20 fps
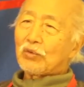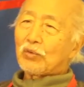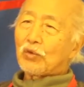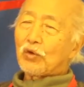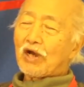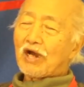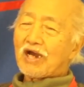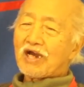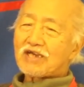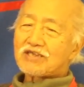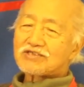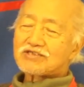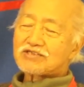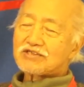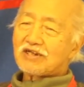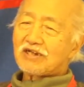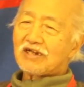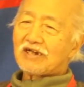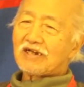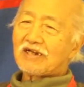was
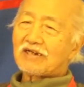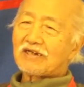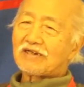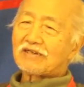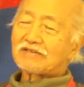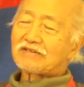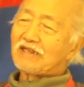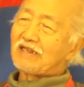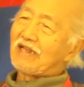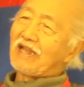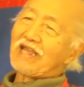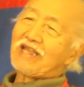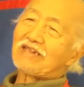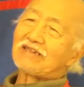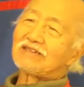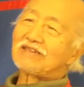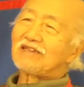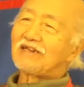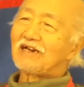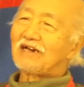uh, the
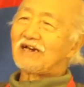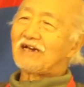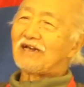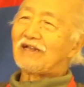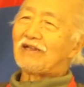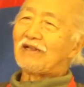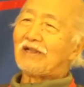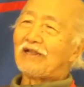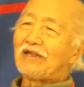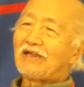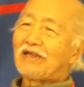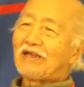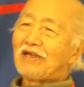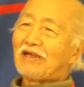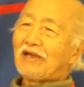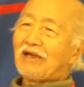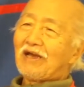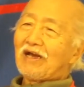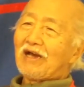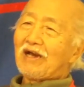late uh,
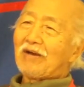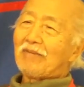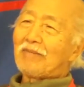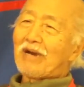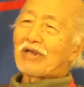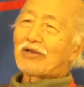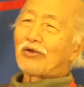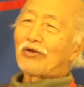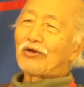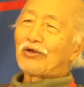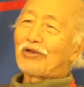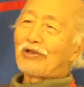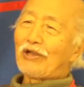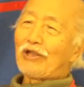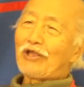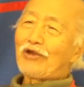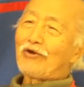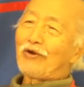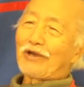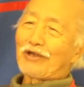Manong
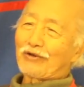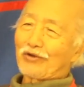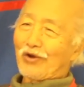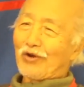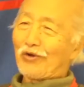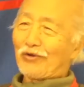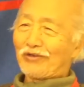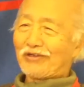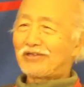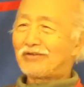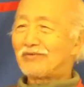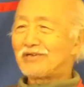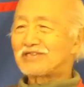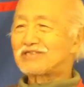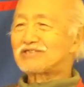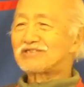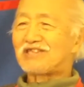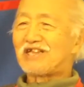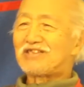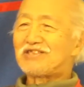Leo Giron. He
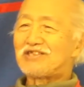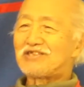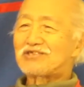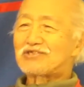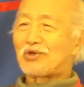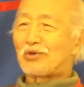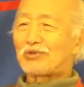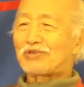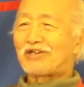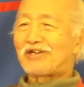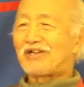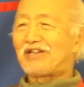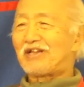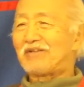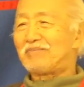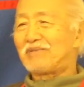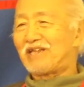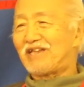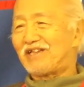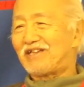was 10 years older
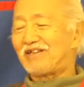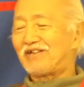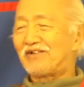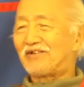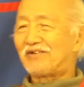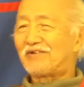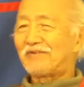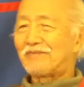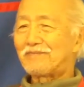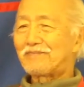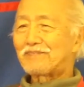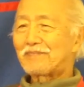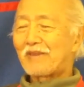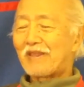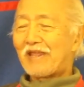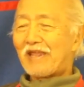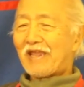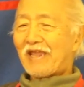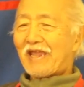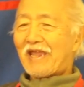than me, you know.
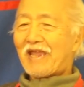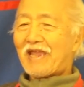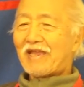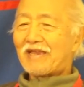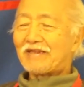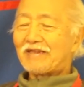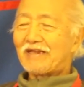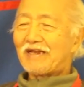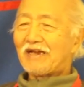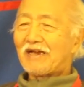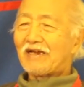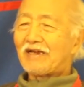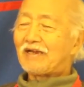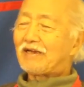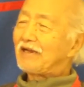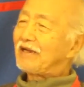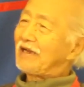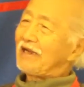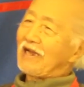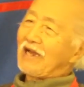And uh,
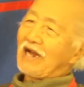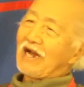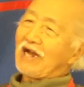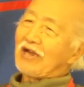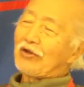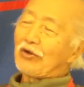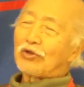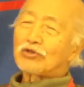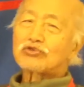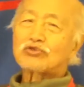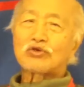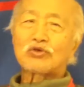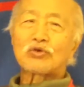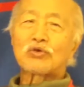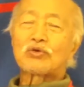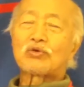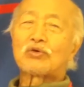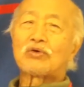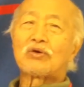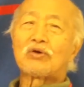I
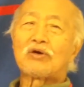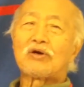also